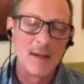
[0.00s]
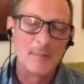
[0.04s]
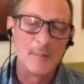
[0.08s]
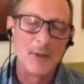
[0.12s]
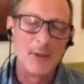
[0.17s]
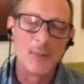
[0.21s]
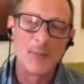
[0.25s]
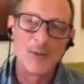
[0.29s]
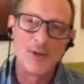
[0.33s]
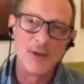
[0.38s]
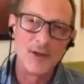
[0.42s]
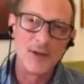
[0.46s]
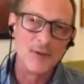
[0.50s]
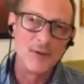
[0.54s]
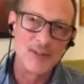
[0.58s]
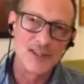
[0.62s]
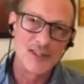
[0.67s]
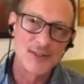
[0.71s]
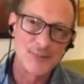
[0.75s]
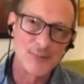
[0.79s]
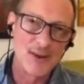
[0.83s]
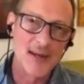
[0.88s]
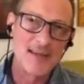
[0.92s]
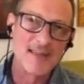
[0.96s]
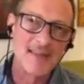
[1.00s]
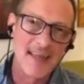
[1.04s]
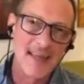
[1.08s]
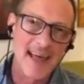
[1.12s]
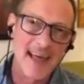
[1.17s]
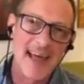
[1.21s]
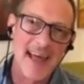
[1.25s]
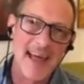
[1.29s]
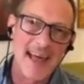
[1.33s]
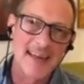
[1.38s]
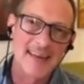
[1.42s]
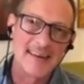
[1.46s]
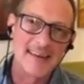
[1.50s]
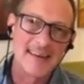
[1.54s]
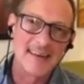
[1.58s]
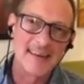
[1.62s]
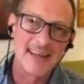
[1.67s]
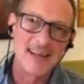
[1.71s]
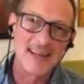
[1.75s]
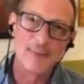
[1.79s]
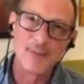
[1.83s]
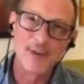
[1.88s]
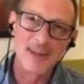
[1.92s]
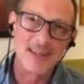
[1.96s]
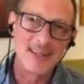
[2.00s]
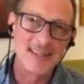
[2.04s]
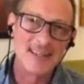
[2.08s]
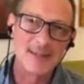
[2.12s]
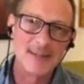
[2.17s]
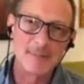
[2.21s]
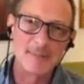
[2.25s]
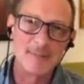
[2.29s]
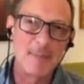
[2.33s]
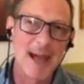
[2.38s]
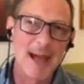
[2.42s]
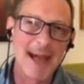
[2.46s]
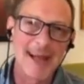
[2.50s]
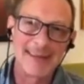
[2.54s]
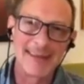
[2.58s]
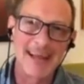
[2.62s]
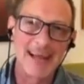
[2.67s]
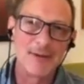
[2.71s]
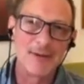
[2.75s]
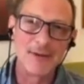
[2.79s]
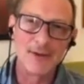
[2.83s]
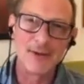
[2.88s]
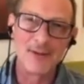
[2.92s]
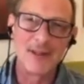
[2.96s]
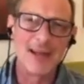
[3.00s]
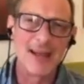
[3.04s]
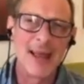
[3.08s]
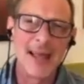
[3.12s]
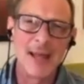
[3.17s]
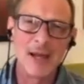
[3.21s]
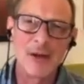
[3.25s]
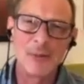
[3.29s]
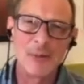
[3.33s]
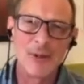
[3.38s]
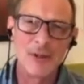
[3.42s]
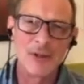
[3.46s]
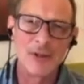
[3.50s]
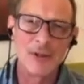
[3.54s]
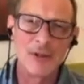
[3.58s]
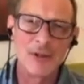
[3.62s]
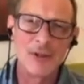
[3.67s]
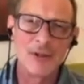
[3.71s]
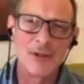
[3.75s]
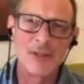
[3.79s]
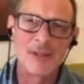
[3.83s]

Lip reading: But when you just read that, it really is back down to the language.